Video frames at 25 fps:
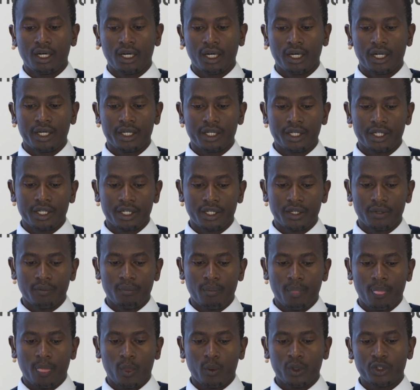
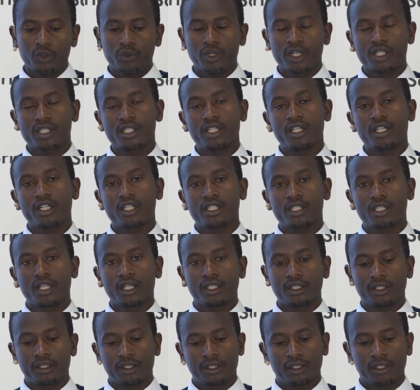And what we are saying is
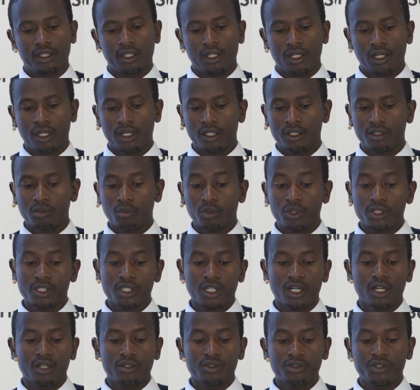that in most
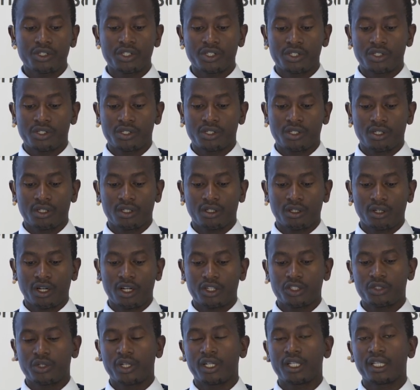countries,
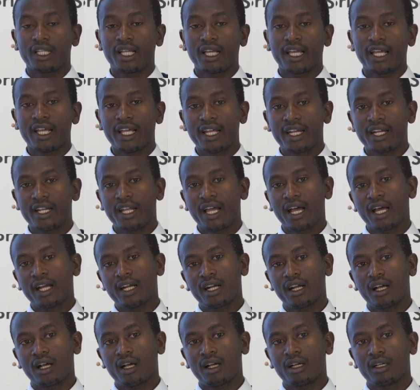actually the area
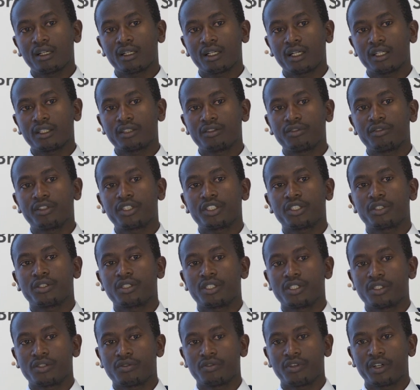under
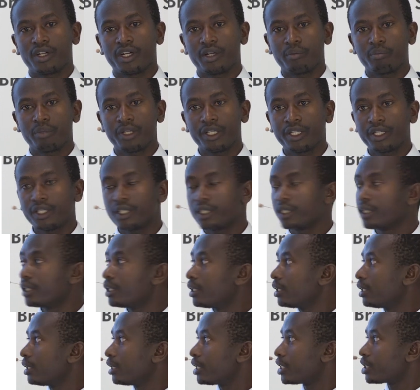cultivation is very big,
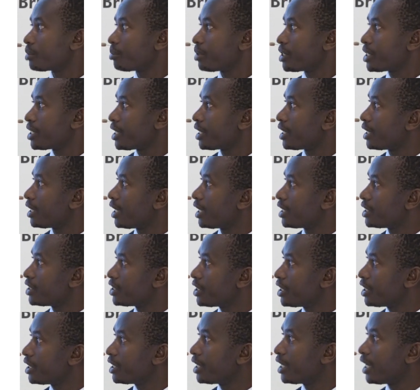especially in
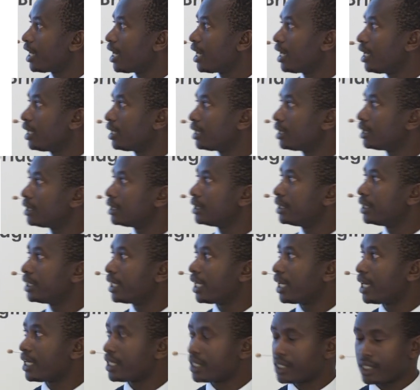Nigeria,
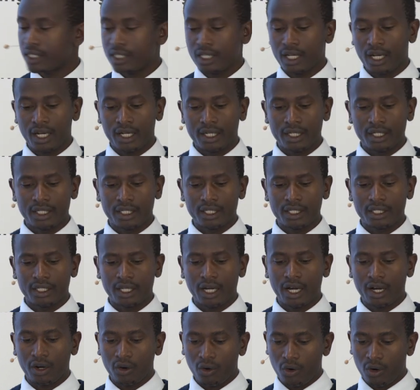DRC, and
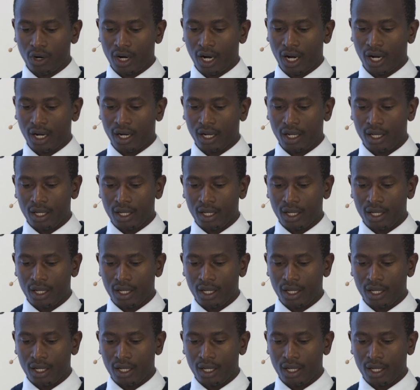Angola.